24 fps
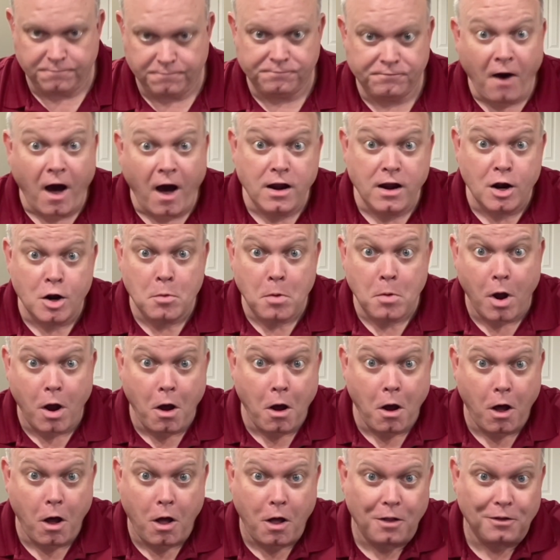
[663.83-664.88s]

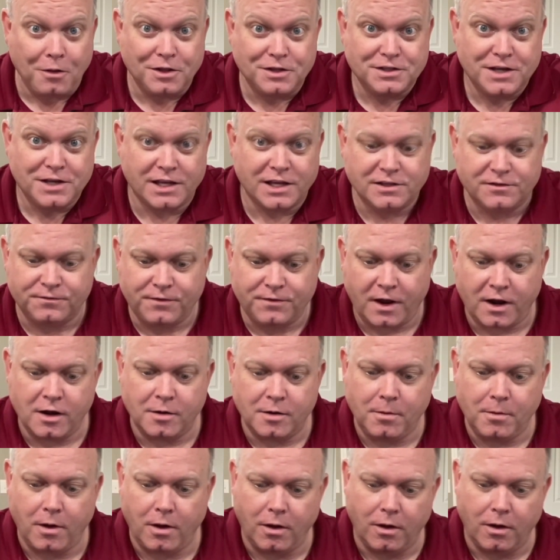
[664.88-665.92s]
Fireball. Let's cast
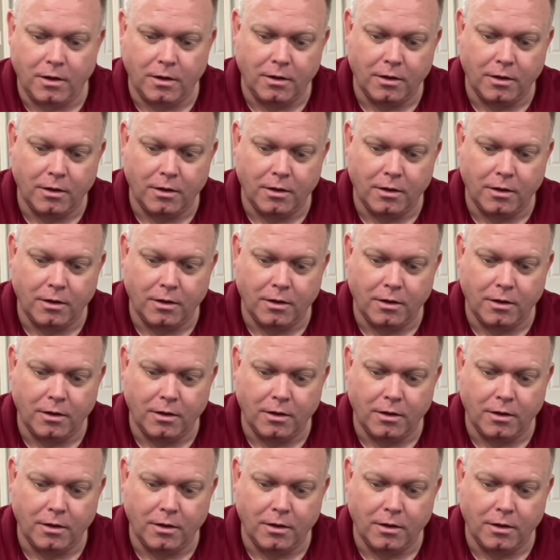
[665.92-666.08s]
Fireball.